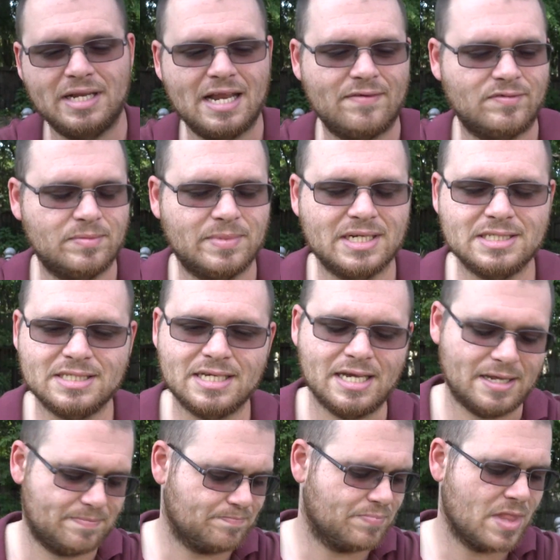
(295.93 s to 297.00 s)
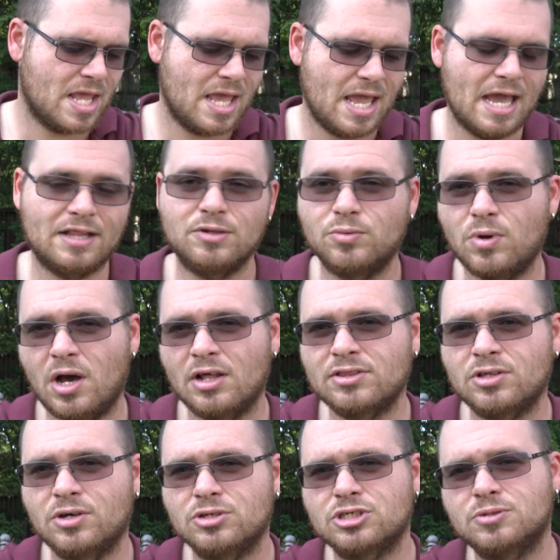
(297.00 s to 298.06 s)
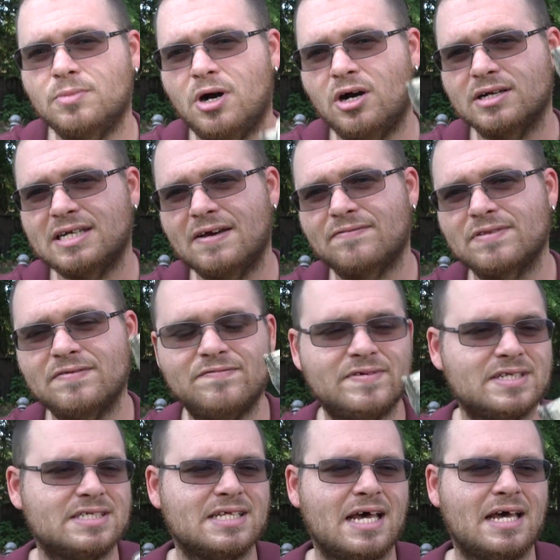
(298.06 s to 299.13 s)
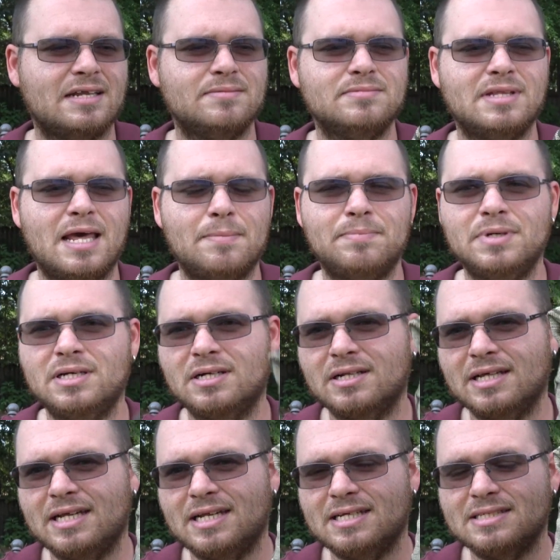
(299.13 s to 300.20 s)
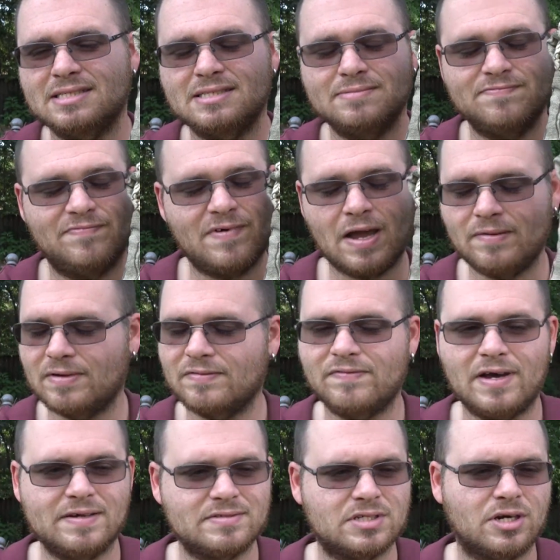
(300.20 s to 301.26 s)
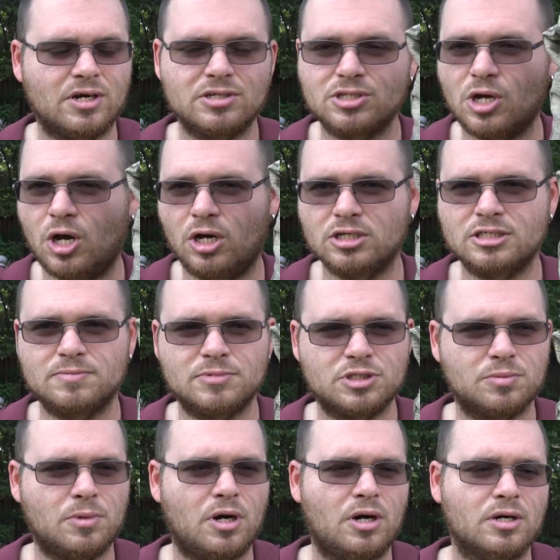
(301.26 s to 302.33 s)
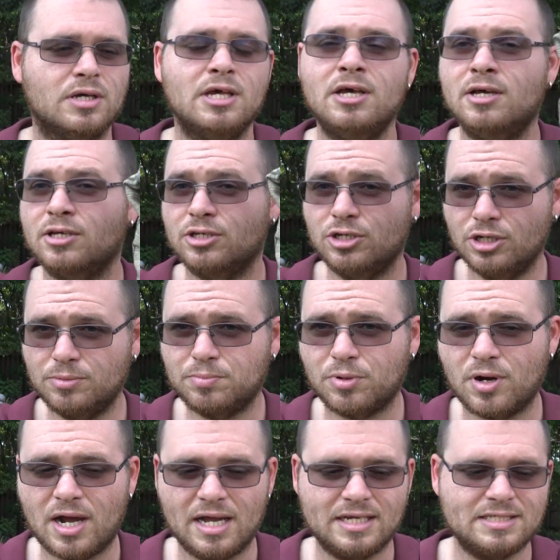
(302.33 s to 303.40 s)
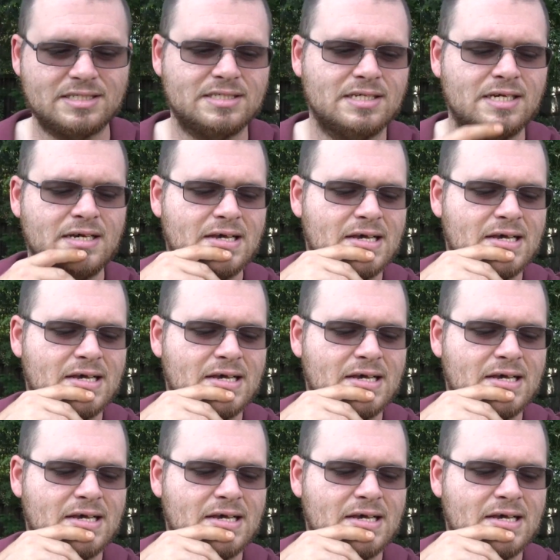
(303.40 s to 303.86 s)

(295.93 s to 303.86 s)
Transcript: be in everybody's kit. And the Rothco Shemagh definitely fits that bill. It is 5 out of 5 stars, awesome shemagh, good price.